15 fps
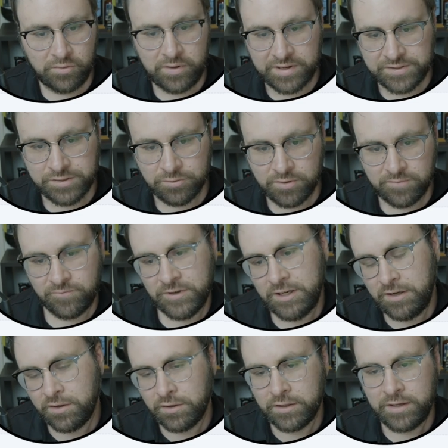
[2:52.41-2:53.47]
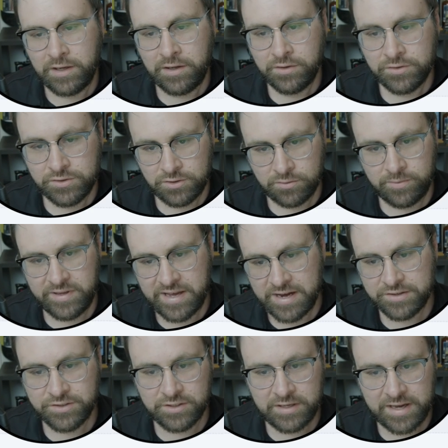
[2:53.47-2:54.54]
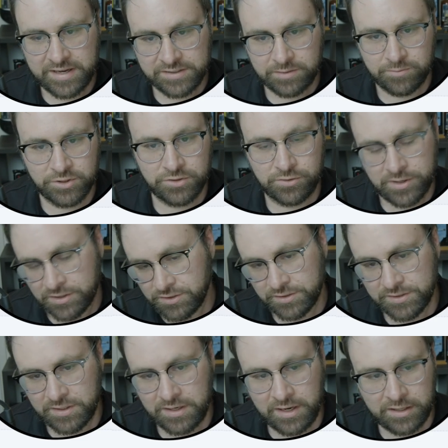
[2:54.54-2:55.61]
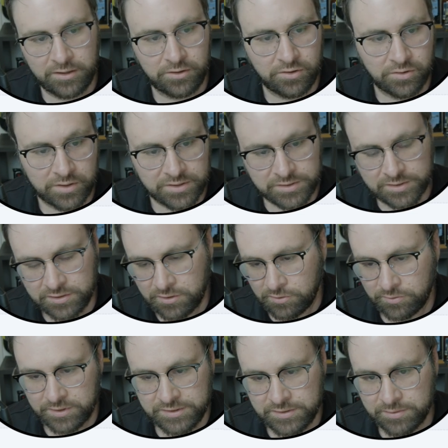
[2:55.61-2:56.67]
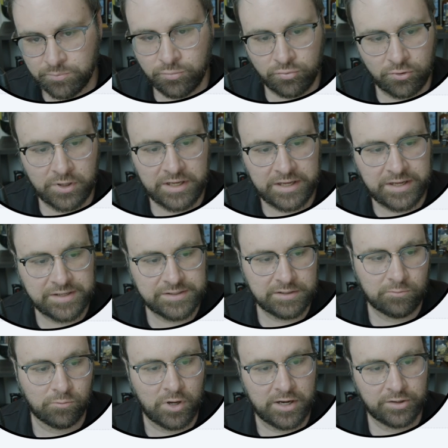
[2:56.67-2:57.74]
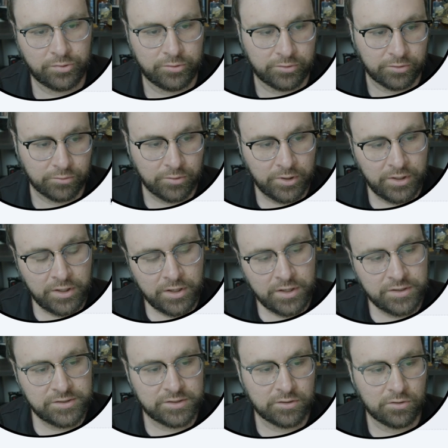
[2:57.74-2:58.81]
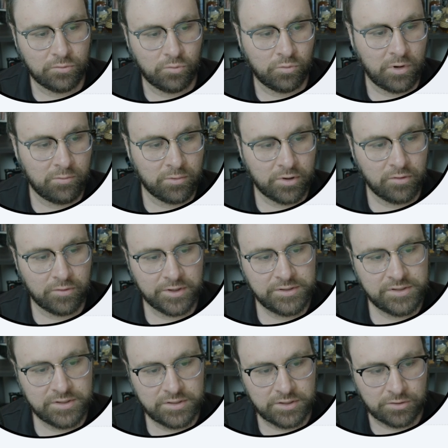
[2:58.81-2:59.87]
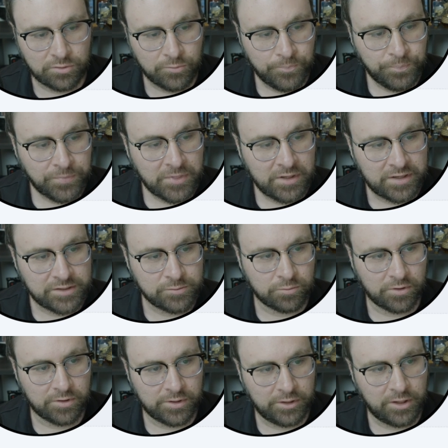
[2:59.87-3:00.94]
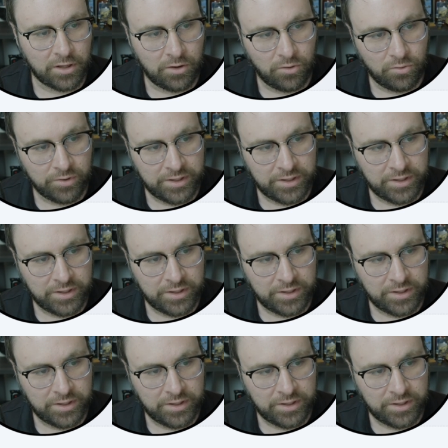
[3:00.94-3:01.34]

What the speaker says: Okay, so conveniently, Tubi actually has some instructions on how to do this, so it's a pretty easy walkthrough. So what we're going to do is we're going to go